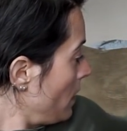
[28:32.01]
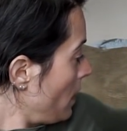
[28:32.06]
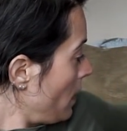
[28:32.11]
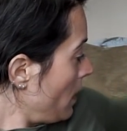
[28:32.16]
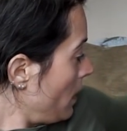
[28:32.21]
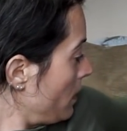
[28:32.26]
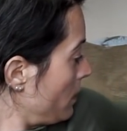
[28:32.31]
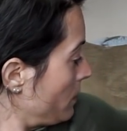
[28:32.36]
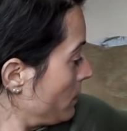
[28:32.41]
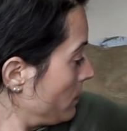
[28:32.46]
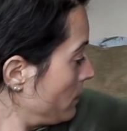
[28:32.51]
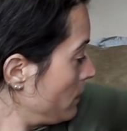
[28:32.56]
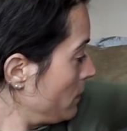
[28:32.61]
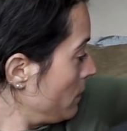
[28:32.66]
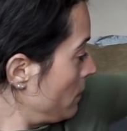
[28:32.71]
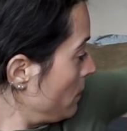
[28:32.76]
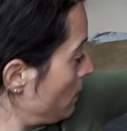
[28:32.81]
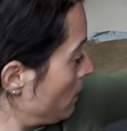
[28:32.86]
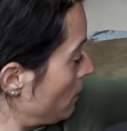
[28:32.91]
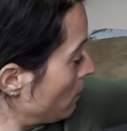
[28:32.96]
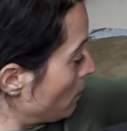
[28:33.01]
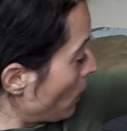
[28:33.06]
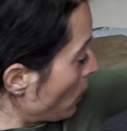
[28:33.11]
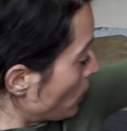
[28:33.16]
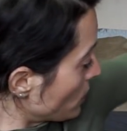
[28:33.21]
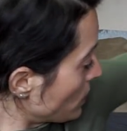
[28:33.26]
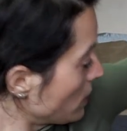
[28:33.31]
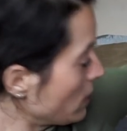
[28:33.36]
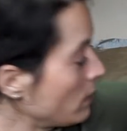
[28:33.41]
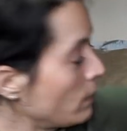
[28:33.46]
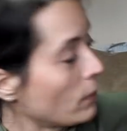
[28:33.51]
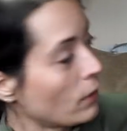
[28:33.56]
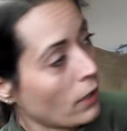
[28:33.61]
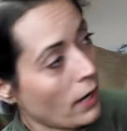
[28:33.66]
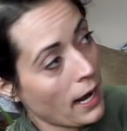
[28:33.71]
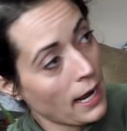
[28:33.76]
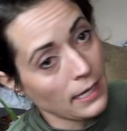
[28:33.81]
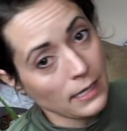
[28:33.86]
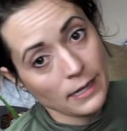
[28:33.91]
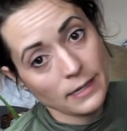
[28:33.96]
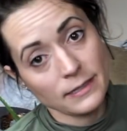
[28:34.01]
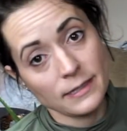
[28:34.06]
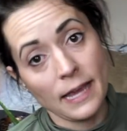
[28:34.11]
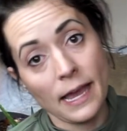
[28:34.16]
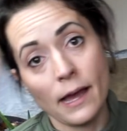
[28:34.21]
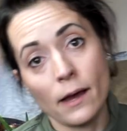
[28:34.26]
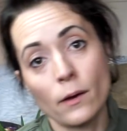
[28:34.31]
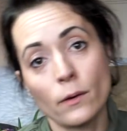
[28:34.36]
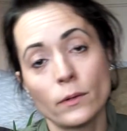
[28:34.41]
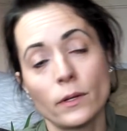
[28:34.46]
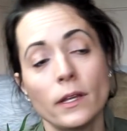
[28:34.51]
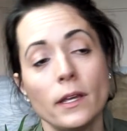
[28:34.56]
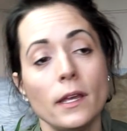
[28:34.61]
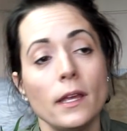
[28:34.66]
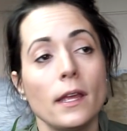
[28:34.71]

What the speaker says: of most of them are hanging down,